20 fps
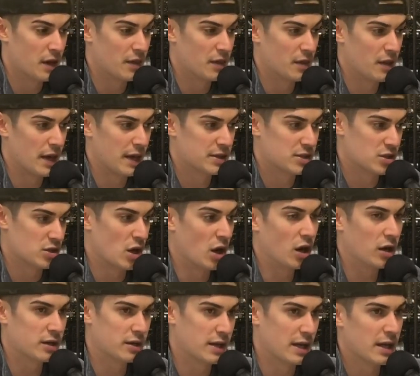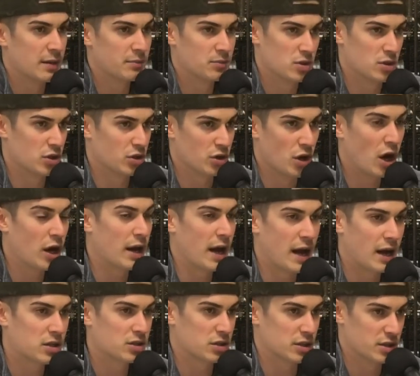it's not game. You're not
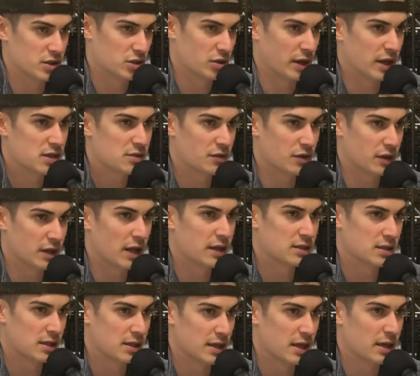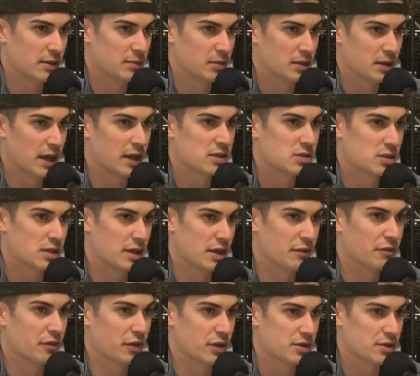actually transferring that to the game. That's the difference.